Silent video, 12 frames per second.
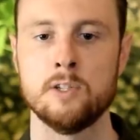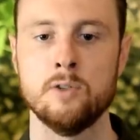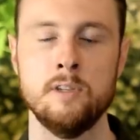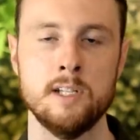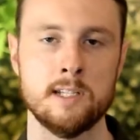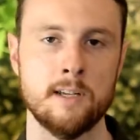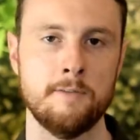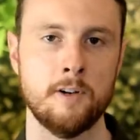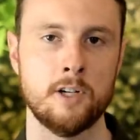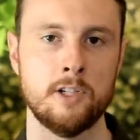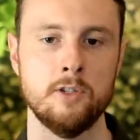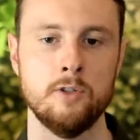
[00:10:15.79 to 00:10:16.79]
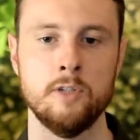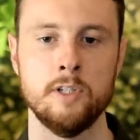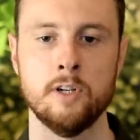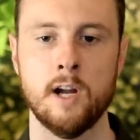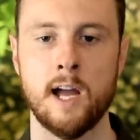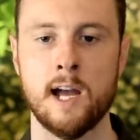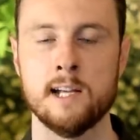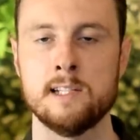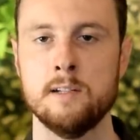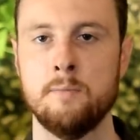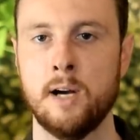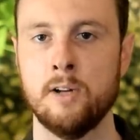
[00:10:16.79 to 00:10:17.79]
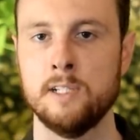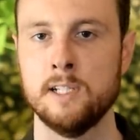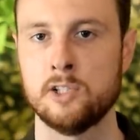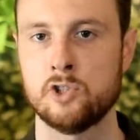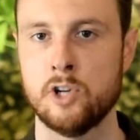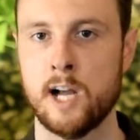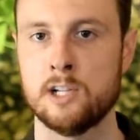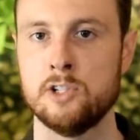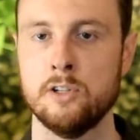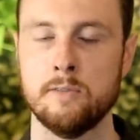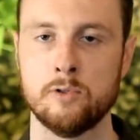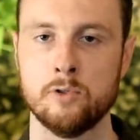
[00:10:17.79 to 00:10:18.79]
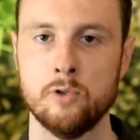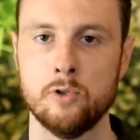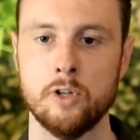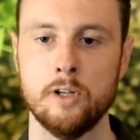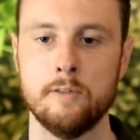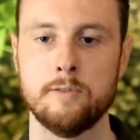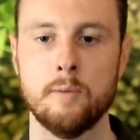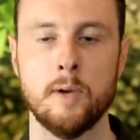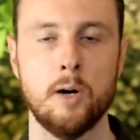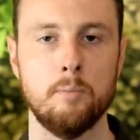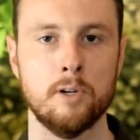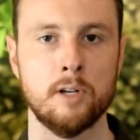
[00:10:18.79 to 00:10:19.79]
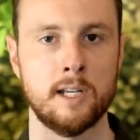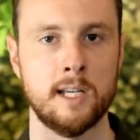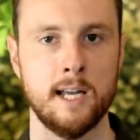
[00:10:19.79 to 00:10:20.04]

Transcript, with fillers: So in this FRQ, you're asked about the extraction of crude oil from Alberta,